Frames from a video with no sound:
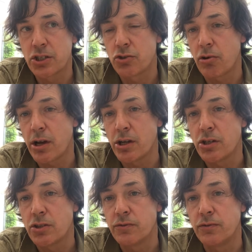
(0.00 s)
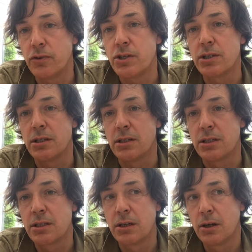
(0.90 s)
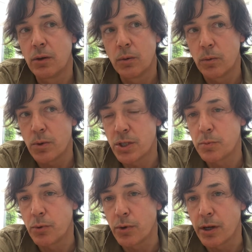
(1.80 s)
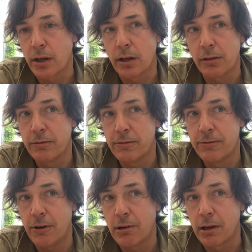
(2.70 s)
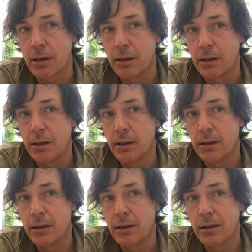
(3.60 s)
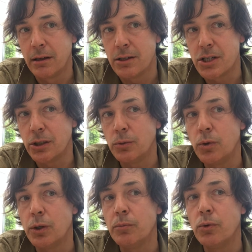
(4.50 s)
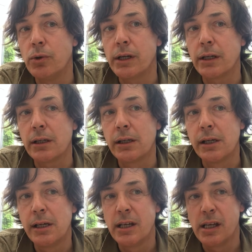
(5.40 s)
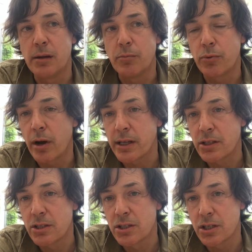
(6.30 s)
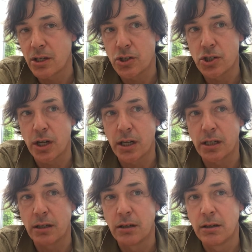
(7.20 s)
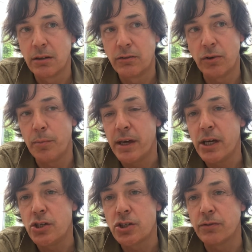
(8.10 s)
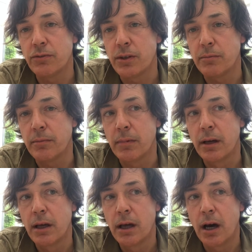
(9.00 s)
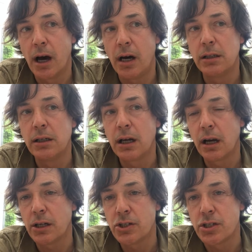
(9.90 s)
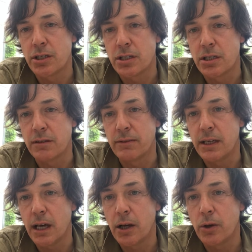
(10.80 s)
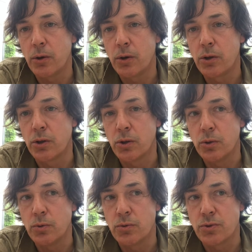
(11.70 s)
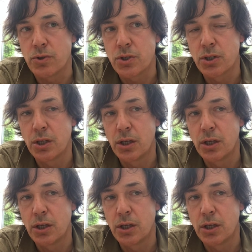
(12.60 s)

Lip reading: strange voices whispering fog, until one morning, in bright sunshine, from each of them hung clutches of yellow cocoons,